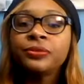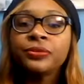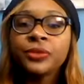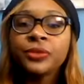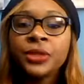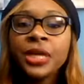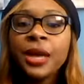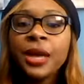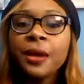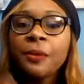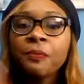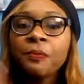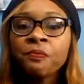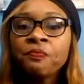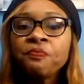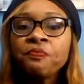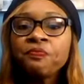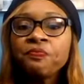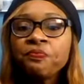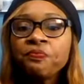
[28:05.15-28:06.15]

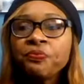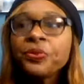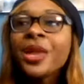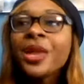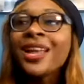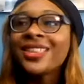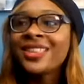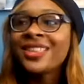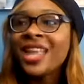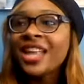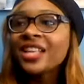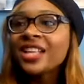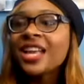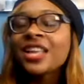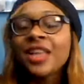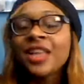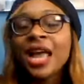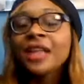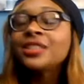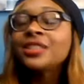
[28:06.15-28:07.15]
I
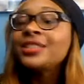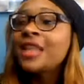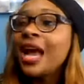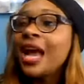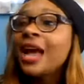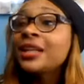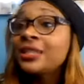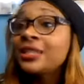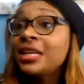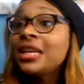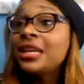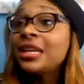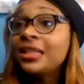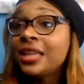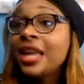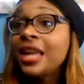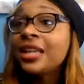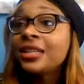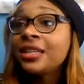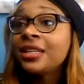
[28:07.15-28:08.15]
did
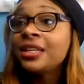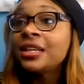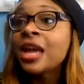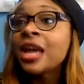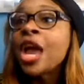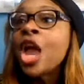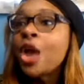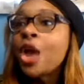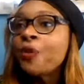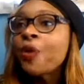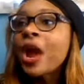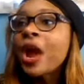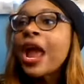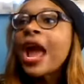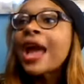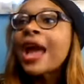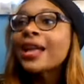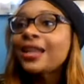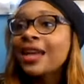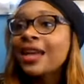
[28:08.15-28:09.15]
that, didn't I? Right.
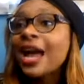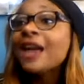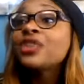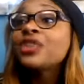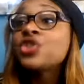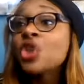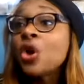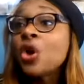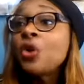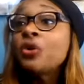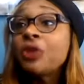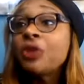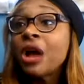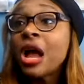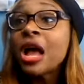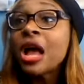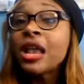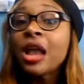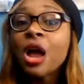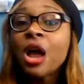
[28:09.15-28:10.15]
I told
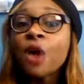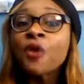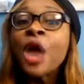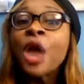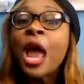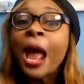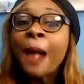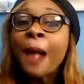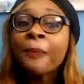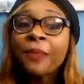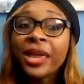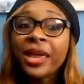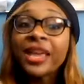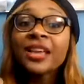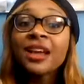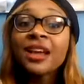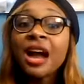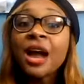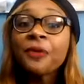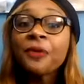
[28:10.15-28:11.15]
God off. I made
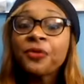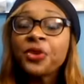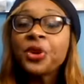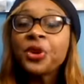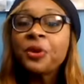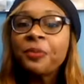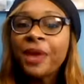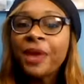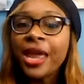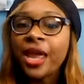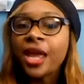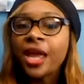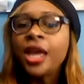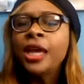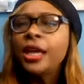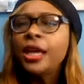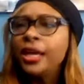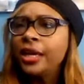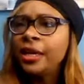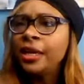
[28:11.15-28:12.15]
God feel bad.
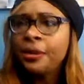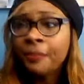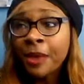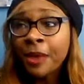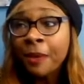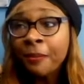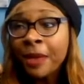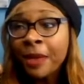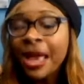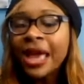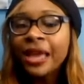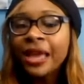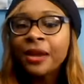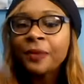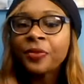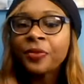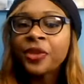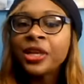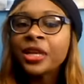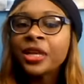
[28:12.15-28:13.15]
In my mind, I'm
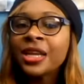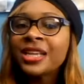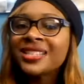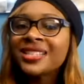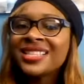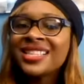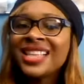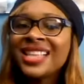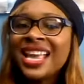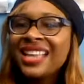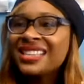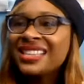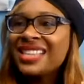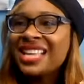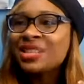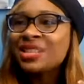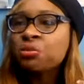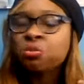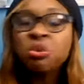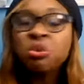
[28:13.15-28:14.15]
thinking that. See,
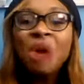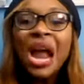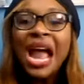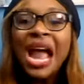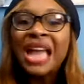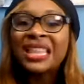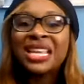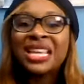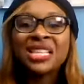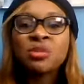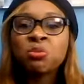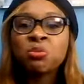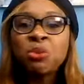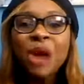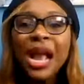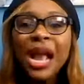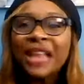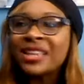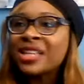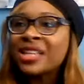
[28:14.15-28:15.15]
that's pride. That's
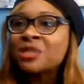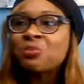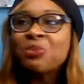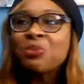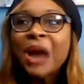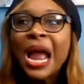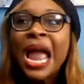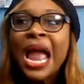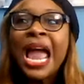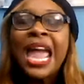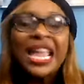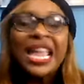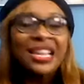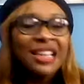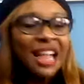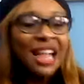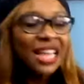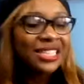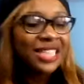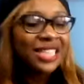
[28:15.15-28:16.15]
pride. That's pride.
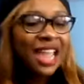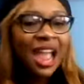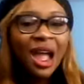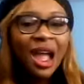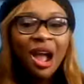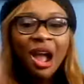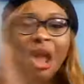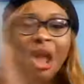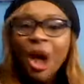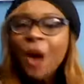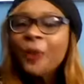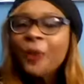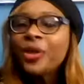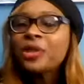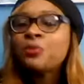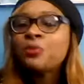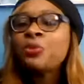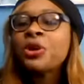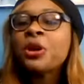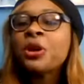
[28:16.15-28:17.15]
God said, I always
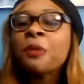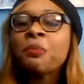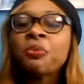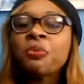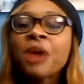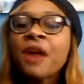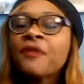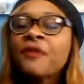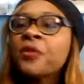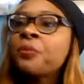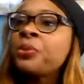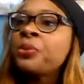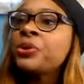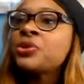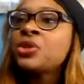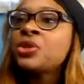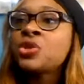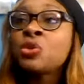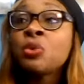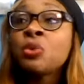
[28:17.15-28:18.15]
bring a proper
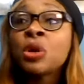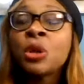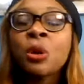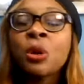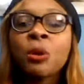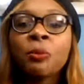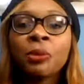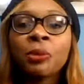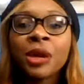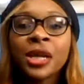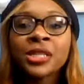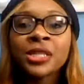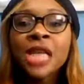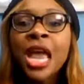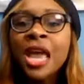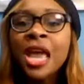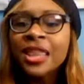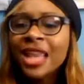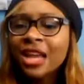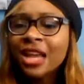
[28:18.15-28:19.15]
person to a low place.
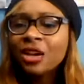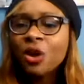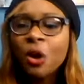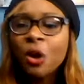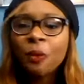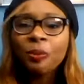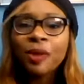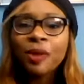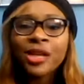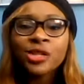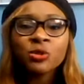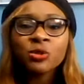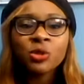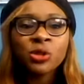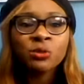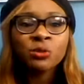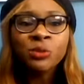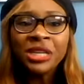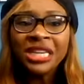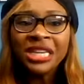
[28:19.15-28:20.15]
That low place was
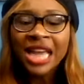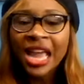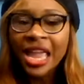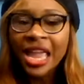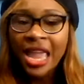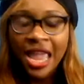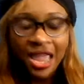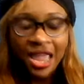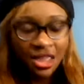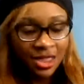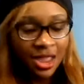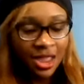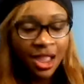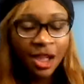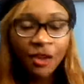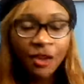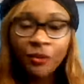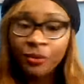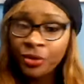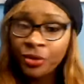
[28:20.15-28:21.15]
me.
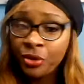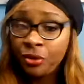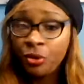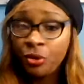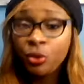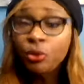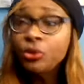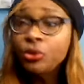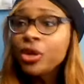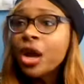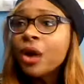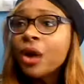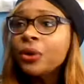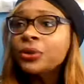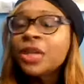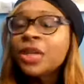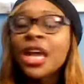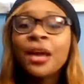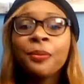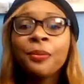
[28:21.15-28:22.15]
Now you, who knows?
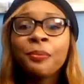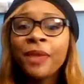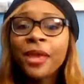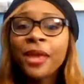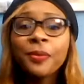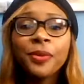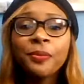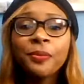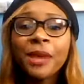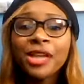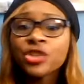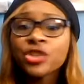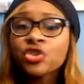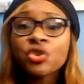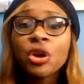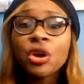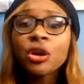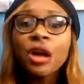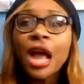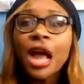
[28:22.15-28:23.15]
Maybe my
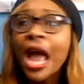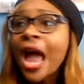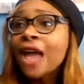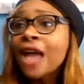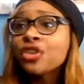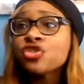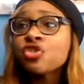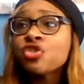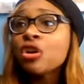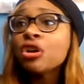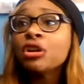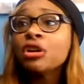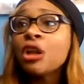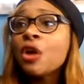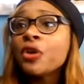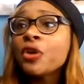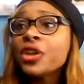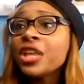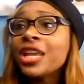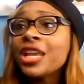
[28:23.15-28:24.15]
struggle, I struggled
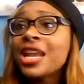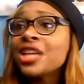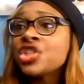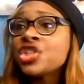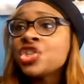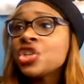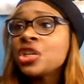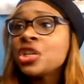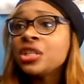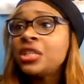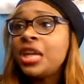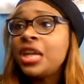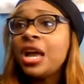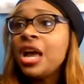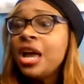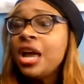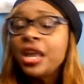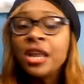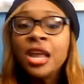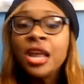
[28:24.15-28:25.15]
longer than I should have
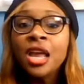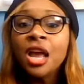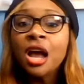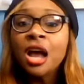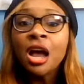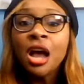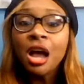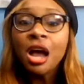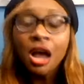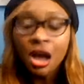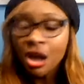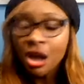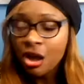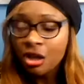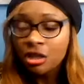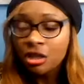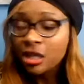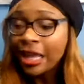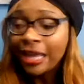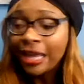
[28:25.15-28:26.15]
done.
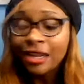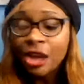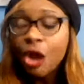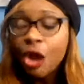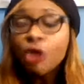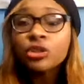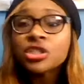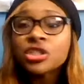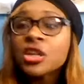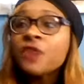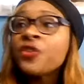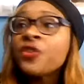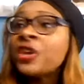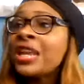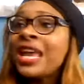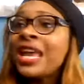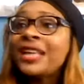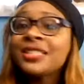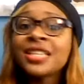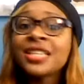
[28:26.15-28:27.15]
That long suffering
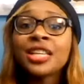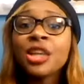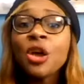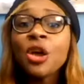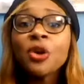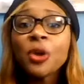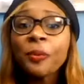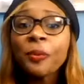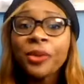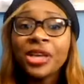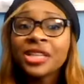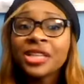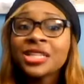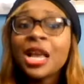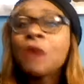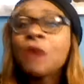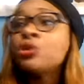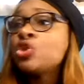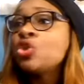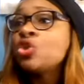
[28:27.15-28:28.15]
lasted longer because I
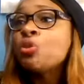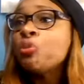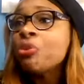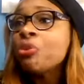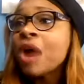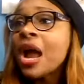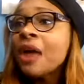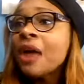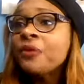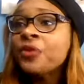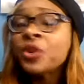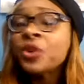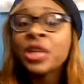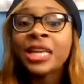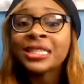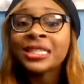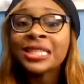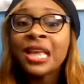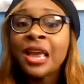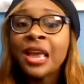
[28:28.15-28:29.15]
was too prideful
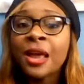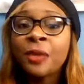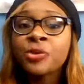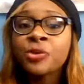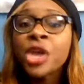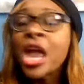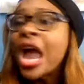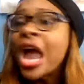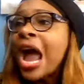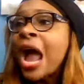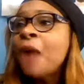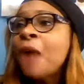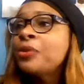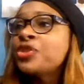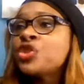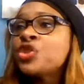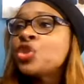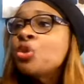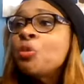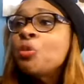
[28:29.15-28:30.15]
at times. I was
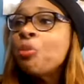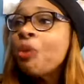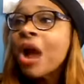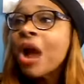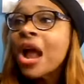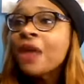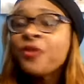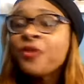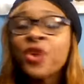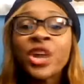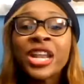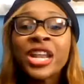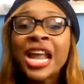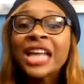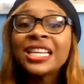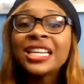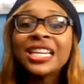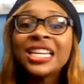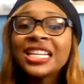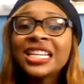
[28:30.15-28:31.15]
too prideful and I
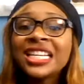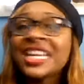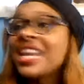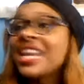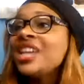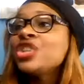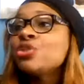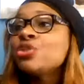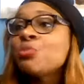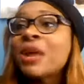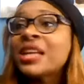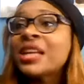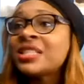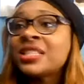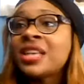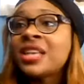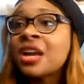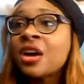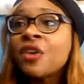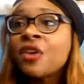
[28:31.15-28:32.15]
didn't catch
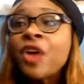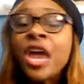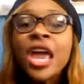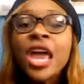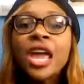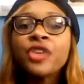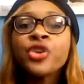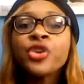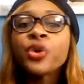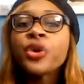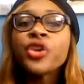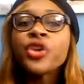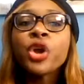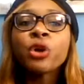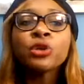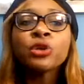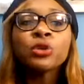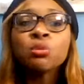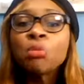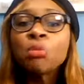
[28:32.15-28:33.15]
myself during
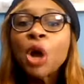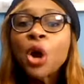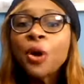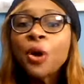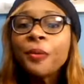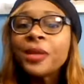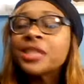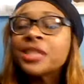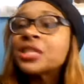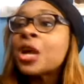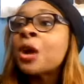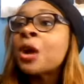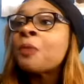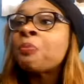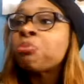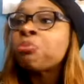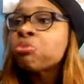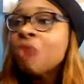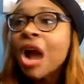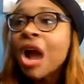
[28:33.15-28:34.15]
those moments of
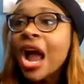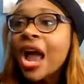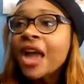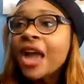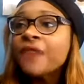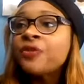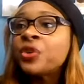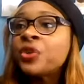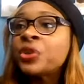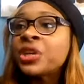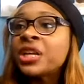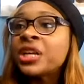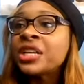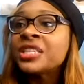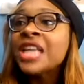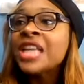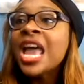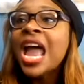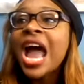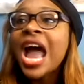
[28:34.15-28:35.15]
pridefulness.
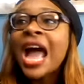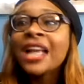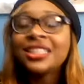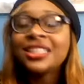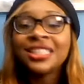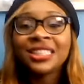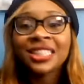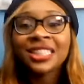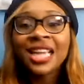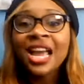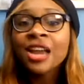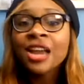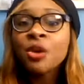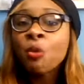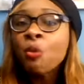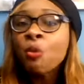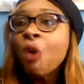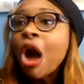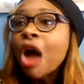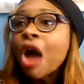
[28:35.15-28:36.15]
I just kind of
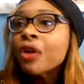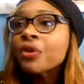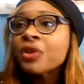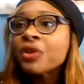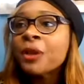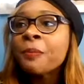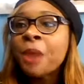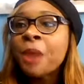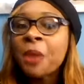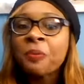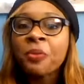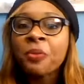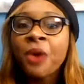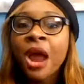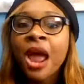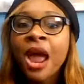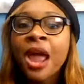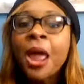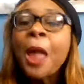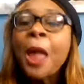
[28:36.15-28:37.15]
waddled in my
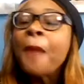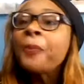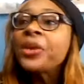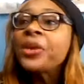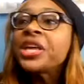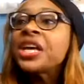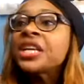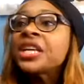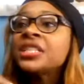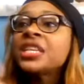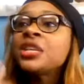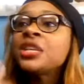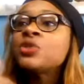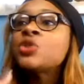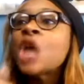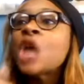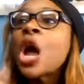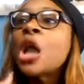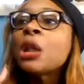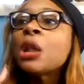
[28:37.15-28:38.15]
pride because it's
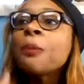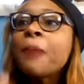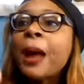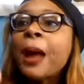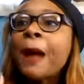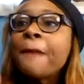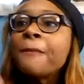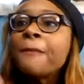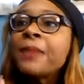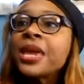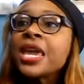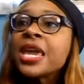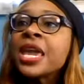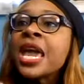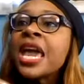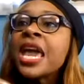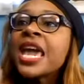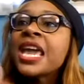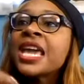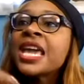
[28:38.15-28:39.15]
all about me.
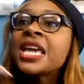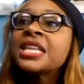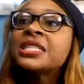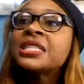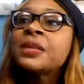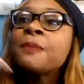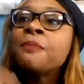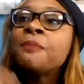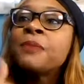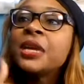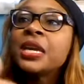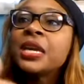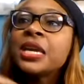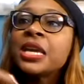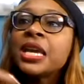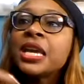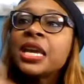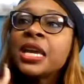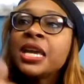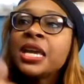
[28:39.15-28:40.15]
It's me.
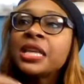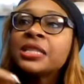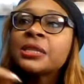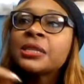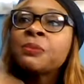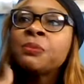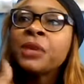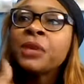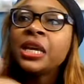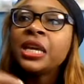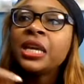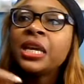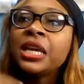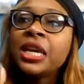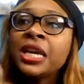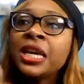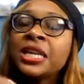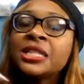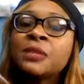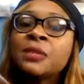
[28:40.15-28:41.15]
It's me.
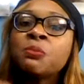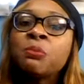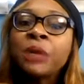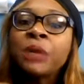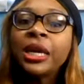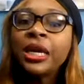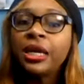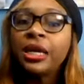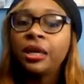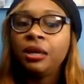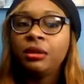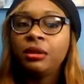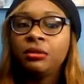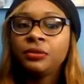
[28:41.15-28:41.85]
It's me.